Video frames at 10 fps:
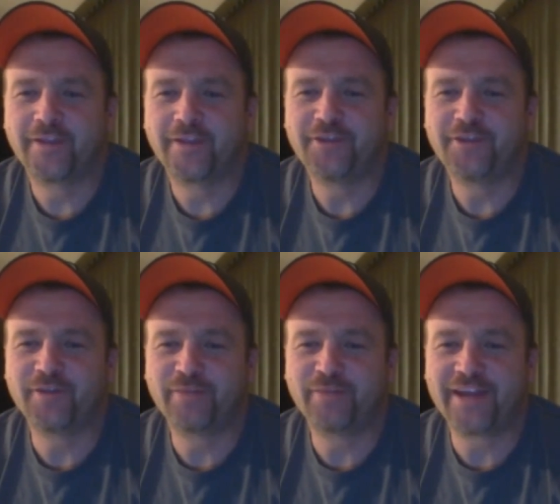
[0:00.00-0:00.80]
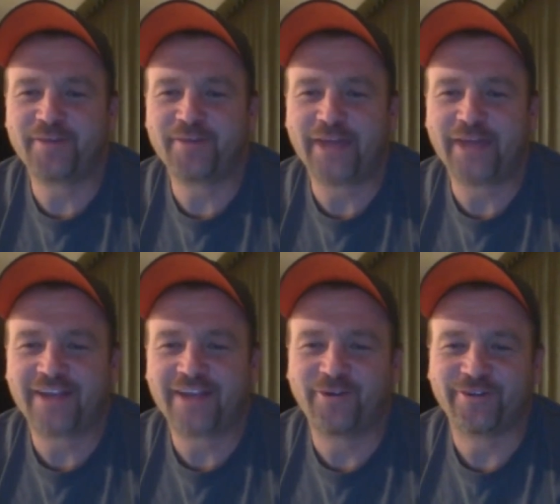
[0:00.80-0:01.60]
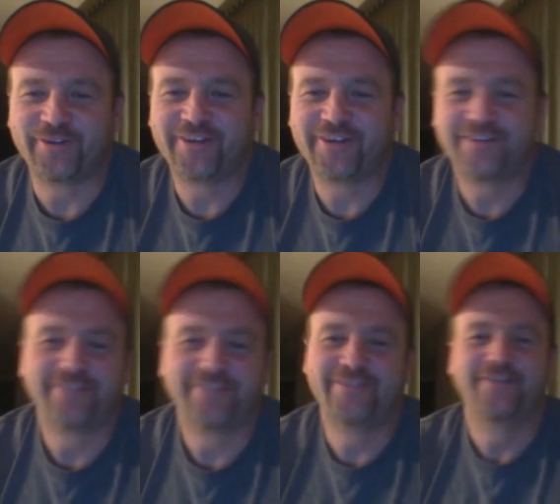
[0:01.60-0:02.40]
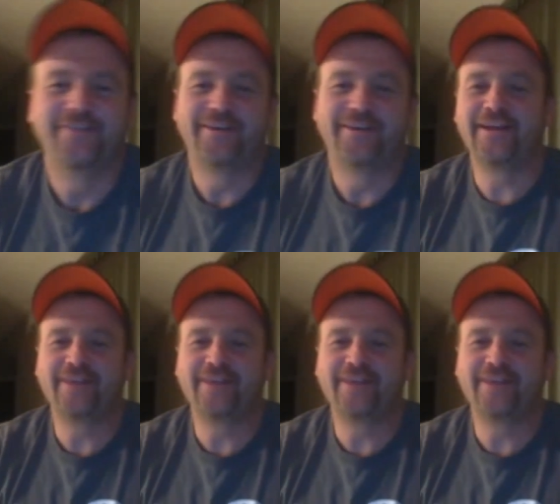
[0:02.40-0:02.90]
And you can plant your black gold. And